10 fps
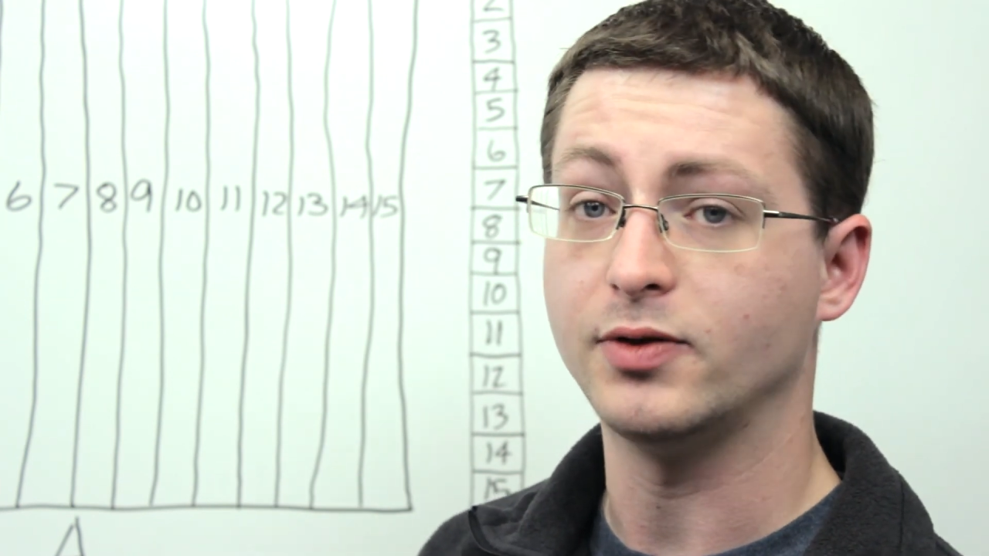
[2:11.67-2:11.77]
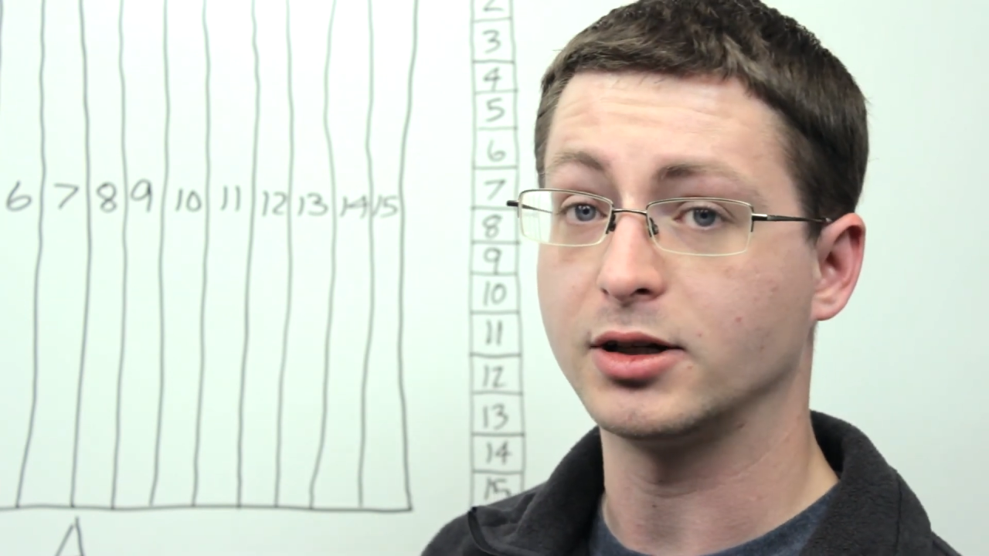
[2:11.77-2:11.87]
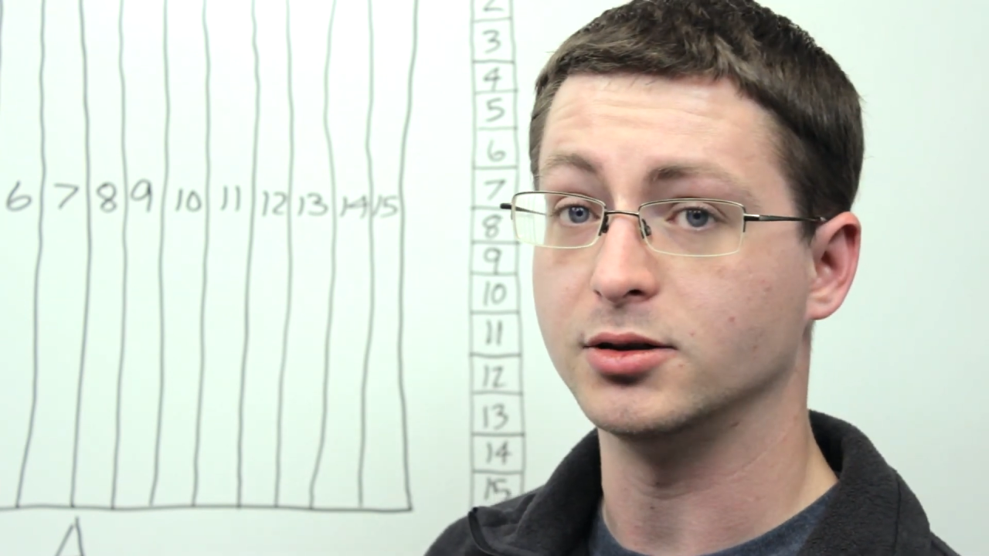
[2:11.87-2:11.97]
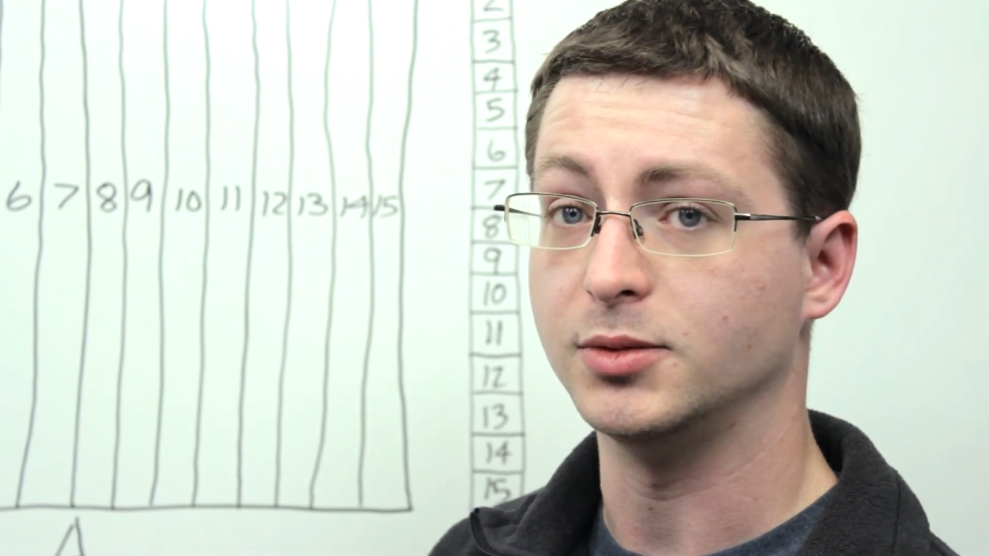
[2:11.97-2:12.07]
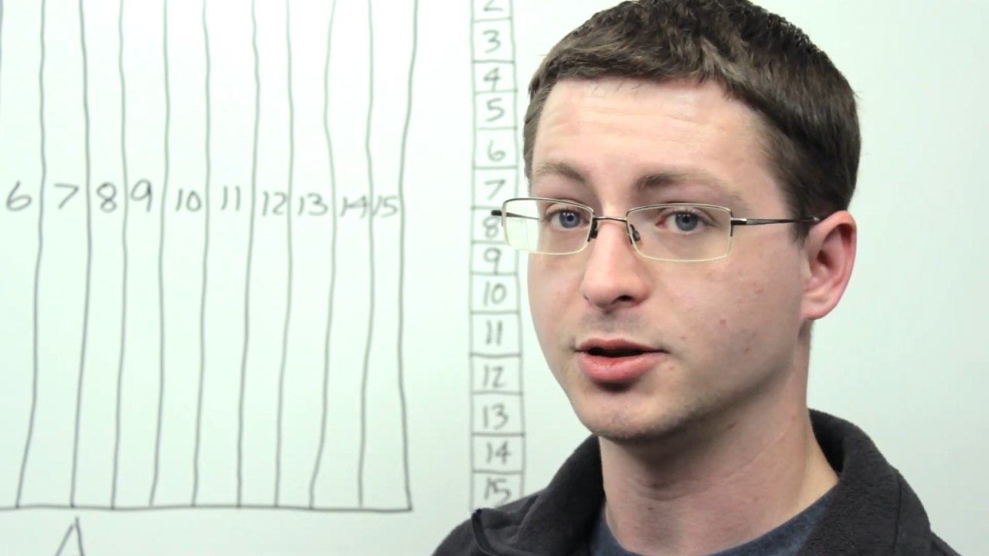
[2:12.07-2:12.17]

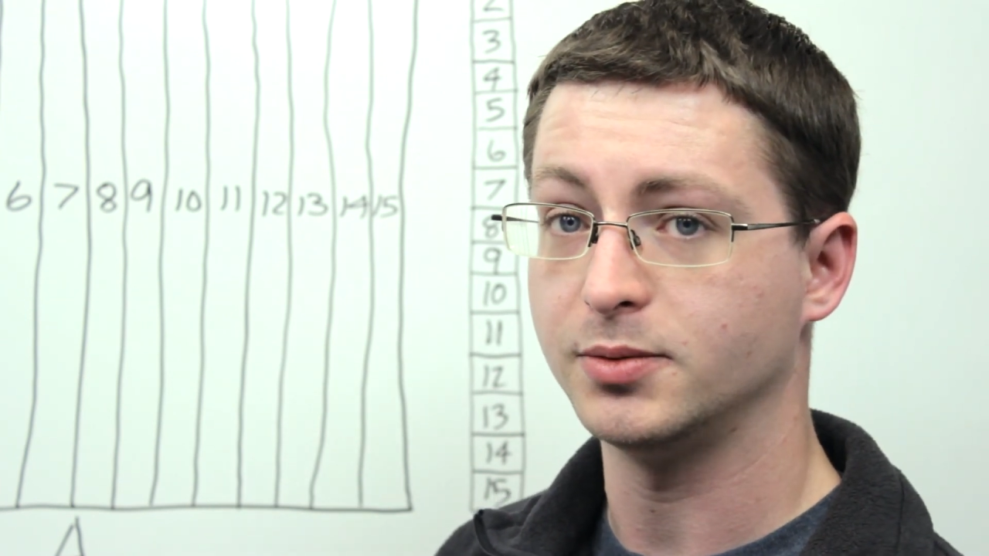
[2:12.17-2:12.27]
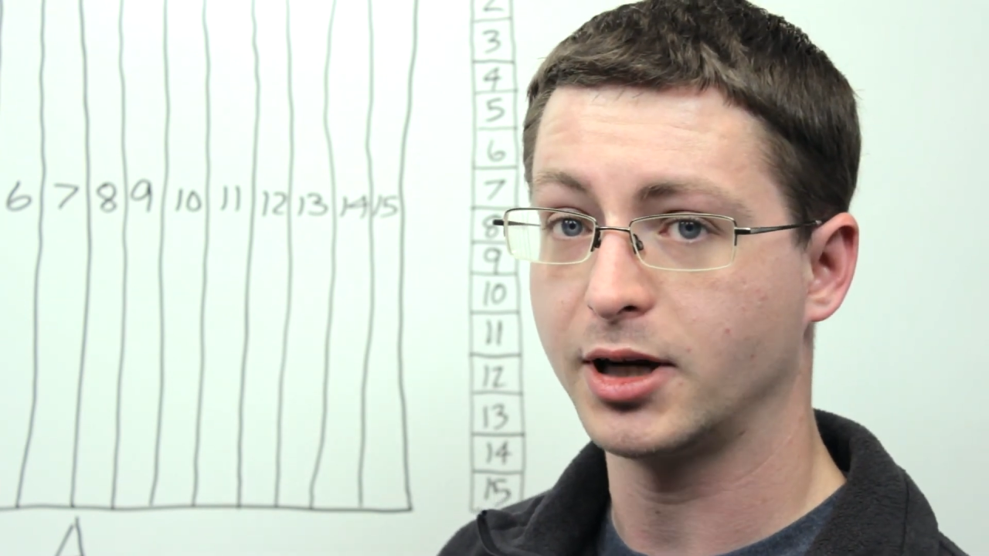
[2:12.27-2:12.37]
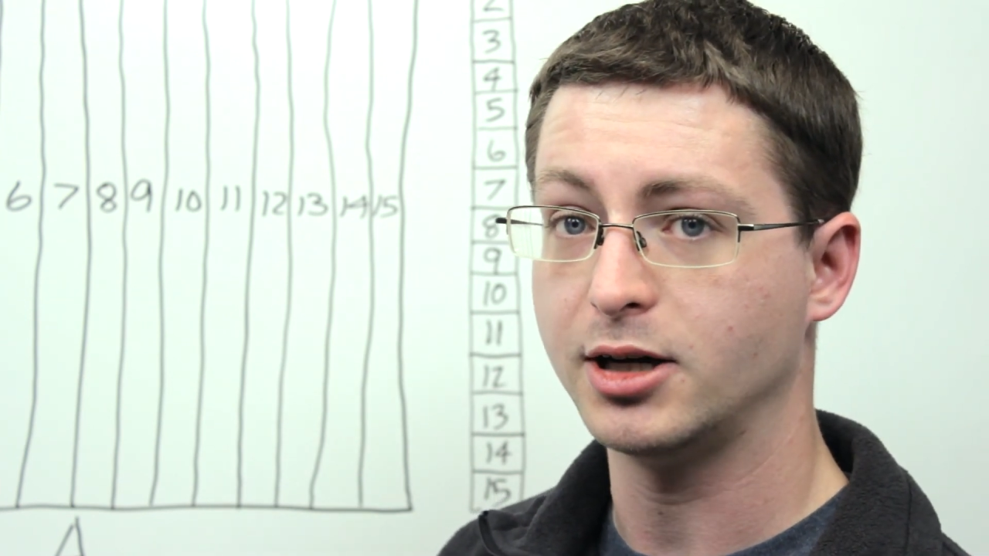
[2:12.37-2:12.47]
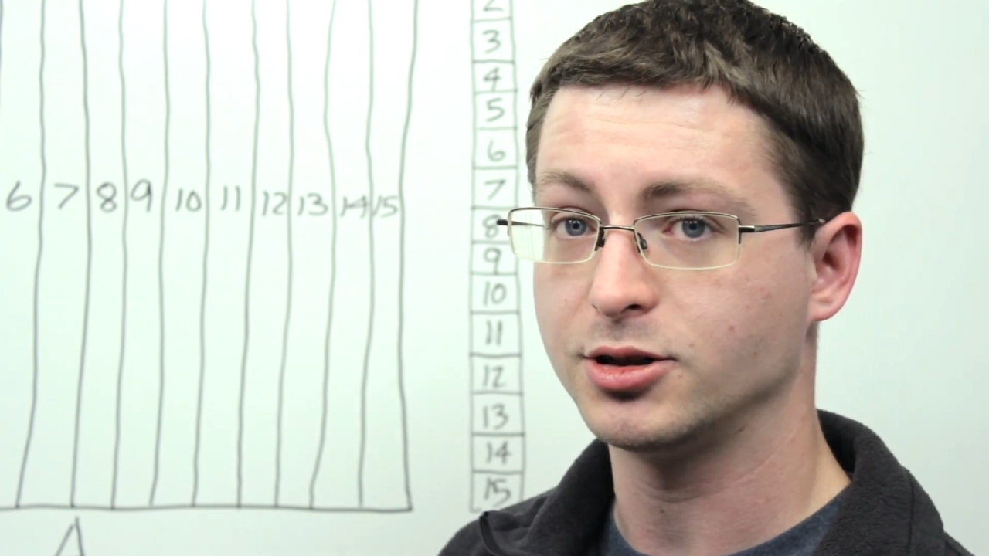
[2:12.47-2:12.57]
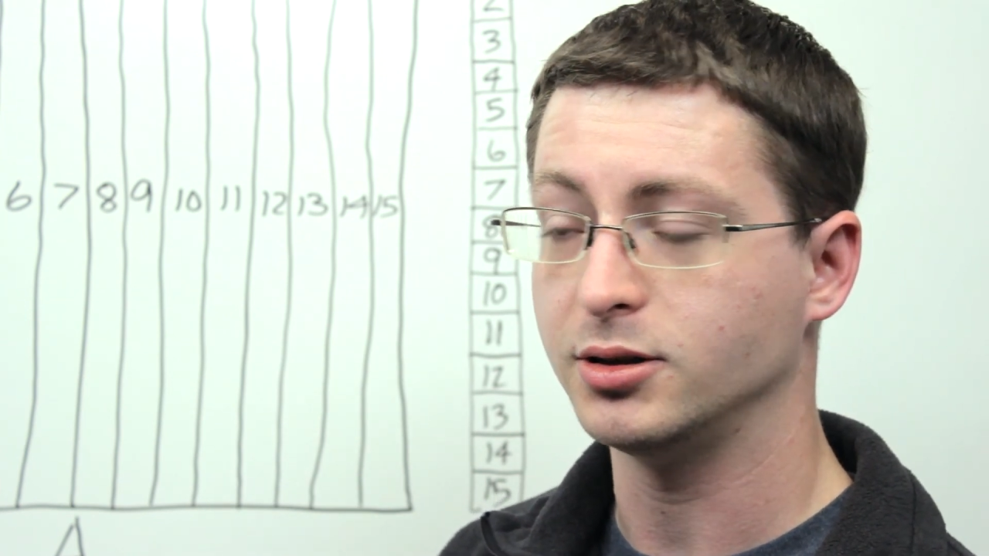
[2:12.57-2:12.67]
vector
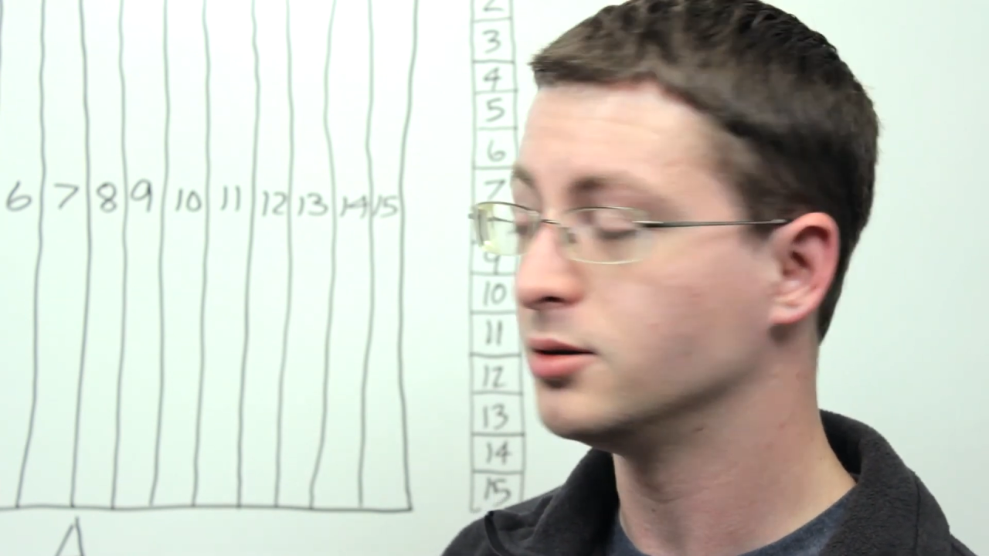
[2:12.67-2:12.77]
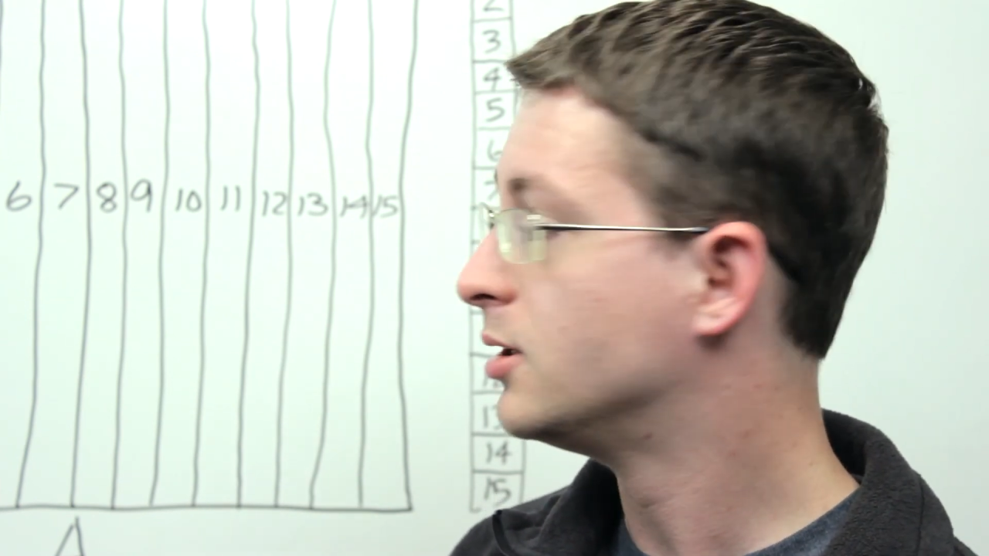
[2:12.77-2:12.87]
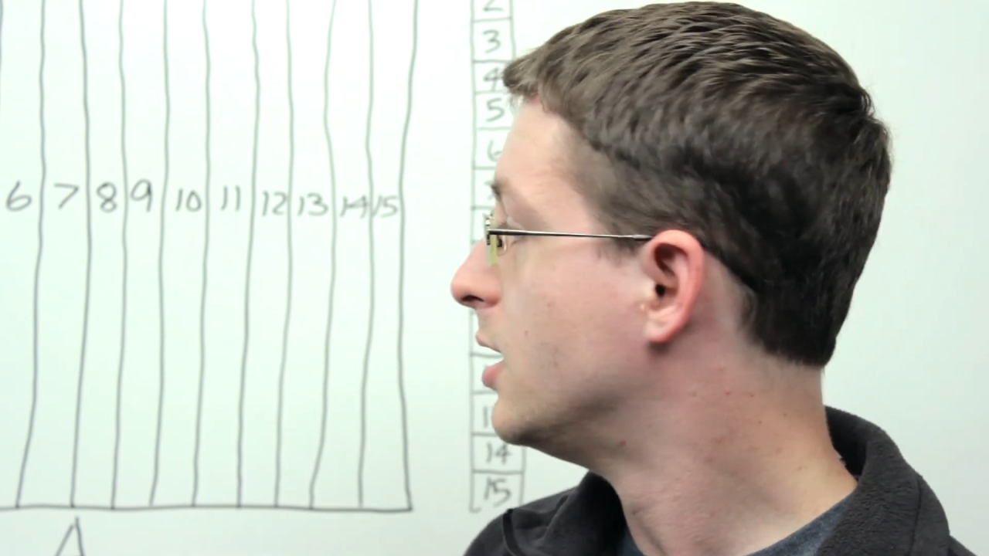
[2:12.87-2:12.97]
multiplication.